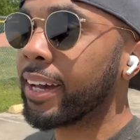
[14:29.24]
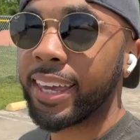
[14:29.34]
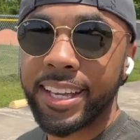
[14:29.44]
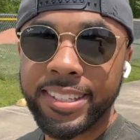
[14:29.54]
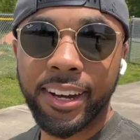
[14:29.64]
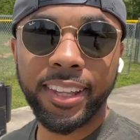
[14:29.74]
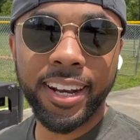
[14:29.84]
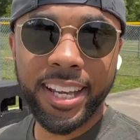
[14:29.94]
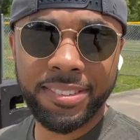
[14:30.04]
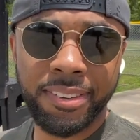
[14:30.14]
catch y'all in the
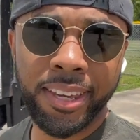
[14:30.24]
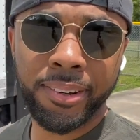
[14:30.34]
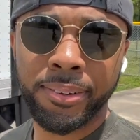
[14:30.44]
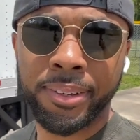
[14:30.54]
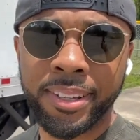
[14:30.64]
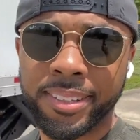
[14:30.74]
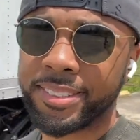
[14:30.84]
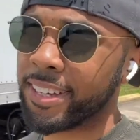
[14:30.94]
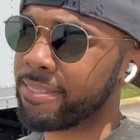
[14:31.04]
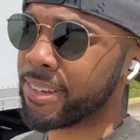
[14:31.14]
next video.
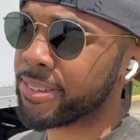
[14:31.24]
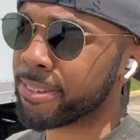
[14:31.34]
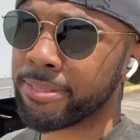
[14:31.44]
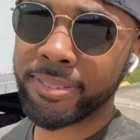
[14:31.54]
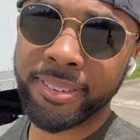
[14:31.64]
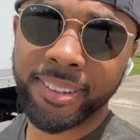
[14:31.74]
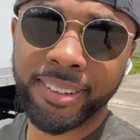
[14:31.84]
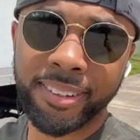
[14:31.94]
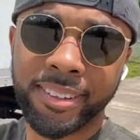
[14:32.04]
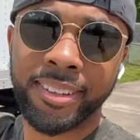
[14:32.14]
Jeff Joseph,
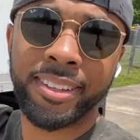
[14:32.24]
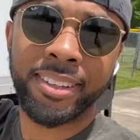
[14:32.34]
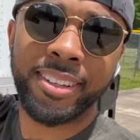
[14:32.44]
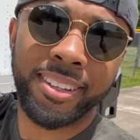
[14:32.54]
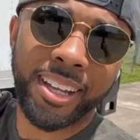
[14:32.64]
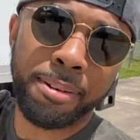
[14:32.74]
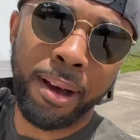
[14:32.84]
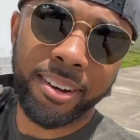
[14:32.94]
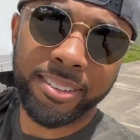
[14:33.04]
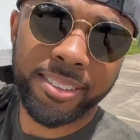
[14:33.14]
I'm
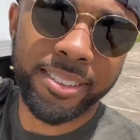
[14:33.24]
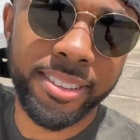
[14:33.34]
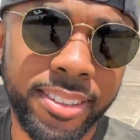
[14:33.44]
out.